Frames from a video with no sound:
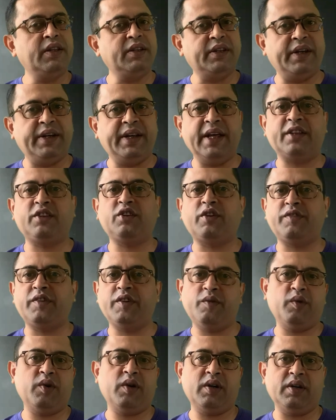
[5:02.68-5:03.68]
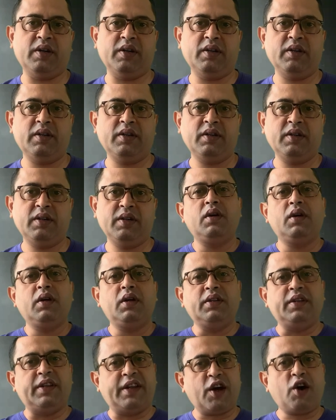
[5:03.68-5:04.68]
the death of the worker.
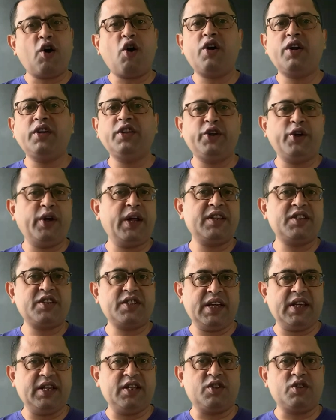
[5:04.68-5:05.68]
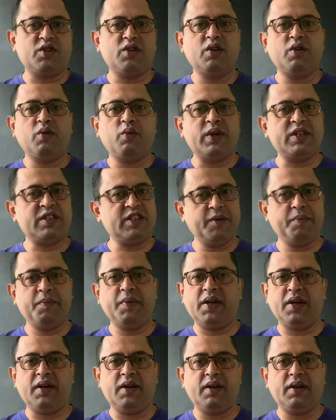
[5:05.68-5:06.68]
The record in the United States was
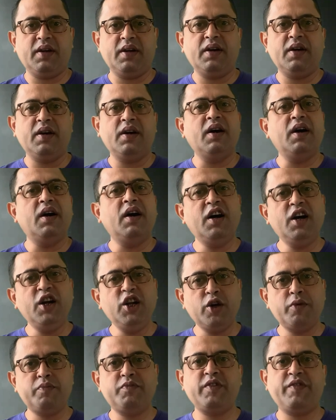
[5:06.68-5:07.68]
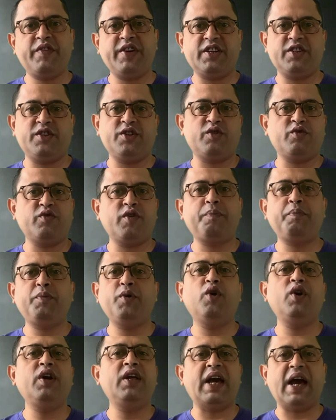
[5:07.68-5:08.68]
similar. early observations were
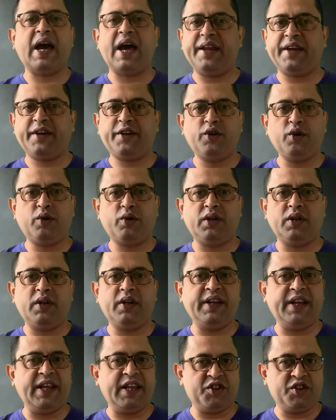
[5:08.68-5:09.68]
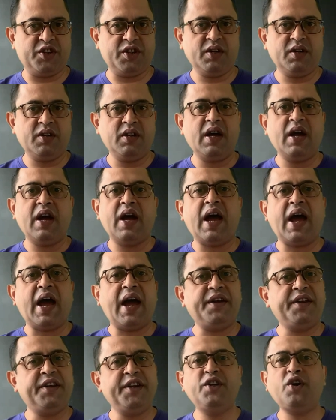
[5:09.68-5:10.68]
purely anecdotal in nature
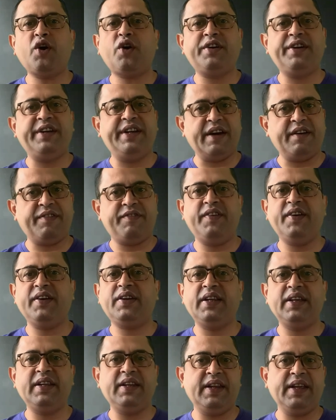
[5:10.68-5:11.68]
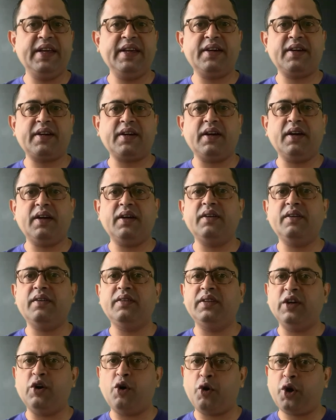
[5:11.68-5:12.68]
and did not definitely link
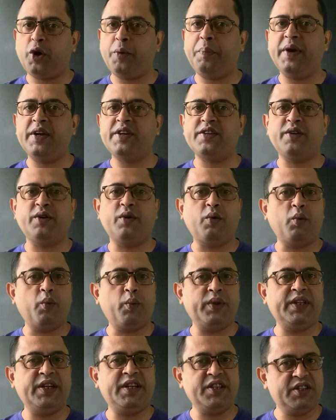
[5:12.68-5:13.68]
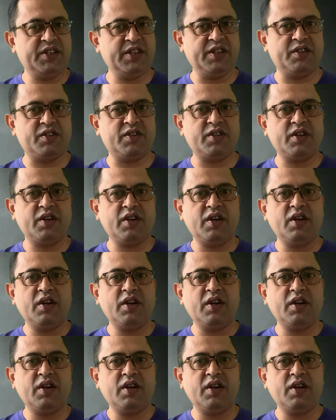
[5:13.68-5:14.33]
the occupation with the disease,